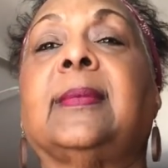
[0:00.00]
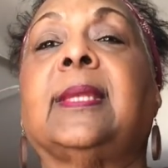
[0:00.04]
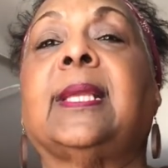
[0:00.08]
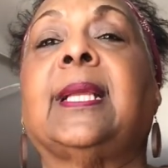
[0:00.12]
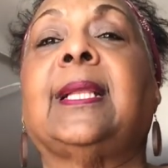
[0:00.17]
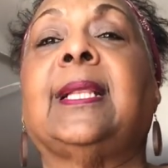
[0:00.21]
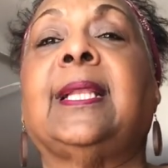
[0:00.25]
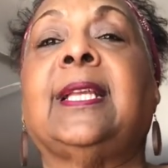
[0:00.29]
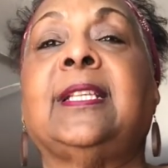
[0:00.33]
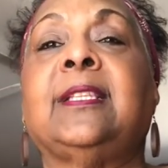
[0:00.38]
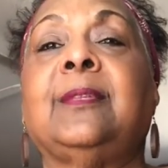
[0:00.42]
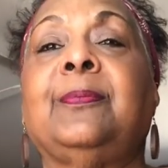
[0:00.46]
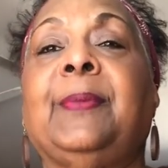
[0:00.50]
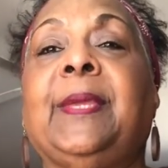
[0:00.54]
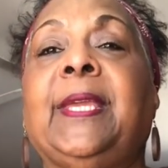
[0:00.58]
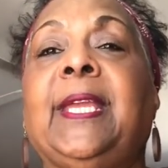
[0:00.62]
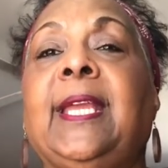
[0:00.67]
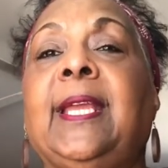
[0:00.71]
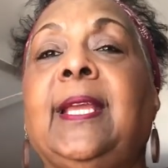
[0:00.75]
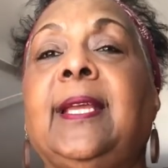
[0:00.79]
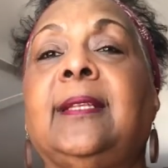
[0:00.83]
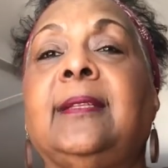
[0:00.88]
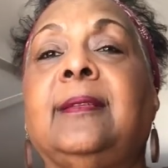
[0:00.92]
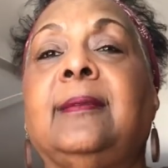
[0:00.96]
Let's
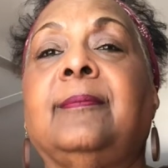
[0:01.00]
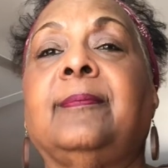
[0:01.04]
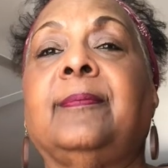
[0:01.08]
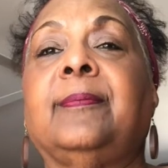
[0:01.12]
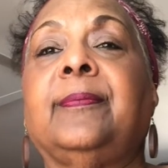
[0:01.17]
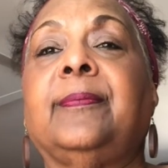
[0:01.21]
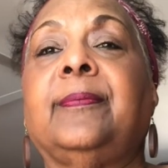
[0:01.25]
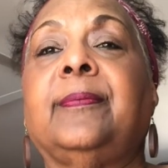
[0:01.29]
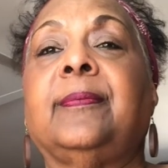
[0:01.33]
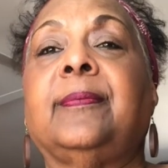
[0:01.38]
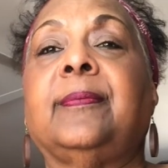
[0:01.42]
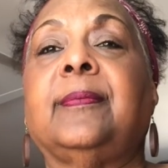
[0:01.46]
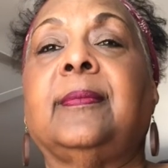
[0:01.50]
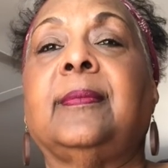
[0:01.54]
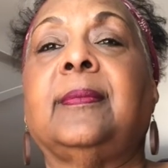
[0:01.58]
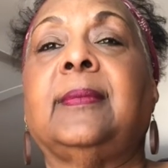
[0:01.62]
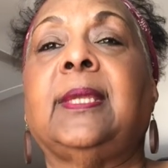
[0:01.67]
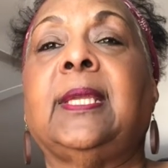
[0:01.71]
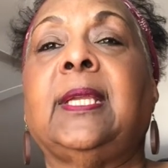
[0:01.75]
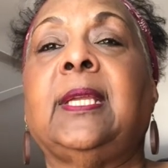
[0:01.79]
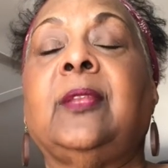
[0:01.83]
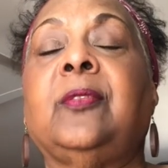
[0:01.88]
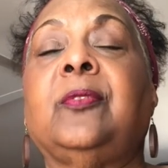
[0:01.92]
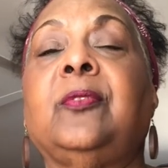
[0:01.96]
begin.
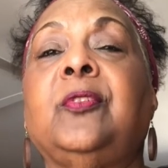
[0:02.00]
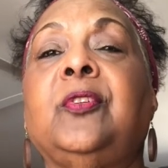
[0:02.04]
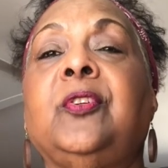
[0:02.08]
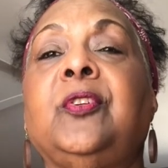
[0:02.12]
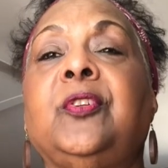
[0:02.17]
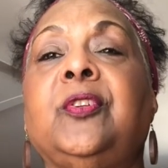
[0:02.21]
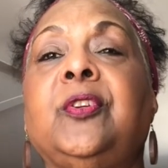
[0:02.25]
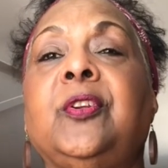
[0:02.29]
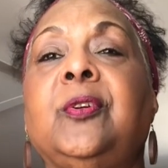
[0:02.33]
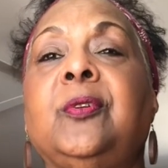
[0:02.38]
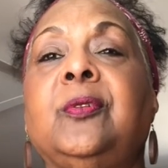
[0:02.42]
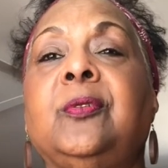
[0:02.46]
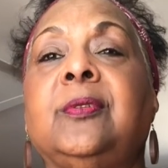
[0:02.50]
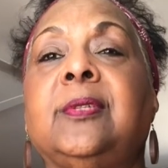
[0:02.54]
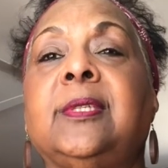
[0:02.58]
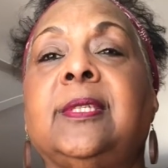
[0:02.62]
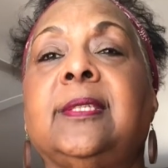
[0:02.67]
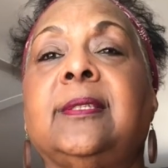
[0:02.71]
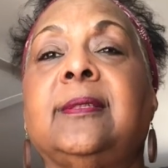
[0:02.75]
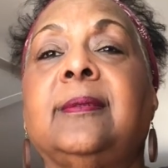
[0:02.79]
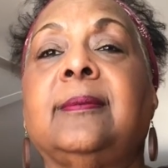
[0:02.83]
In through your nose.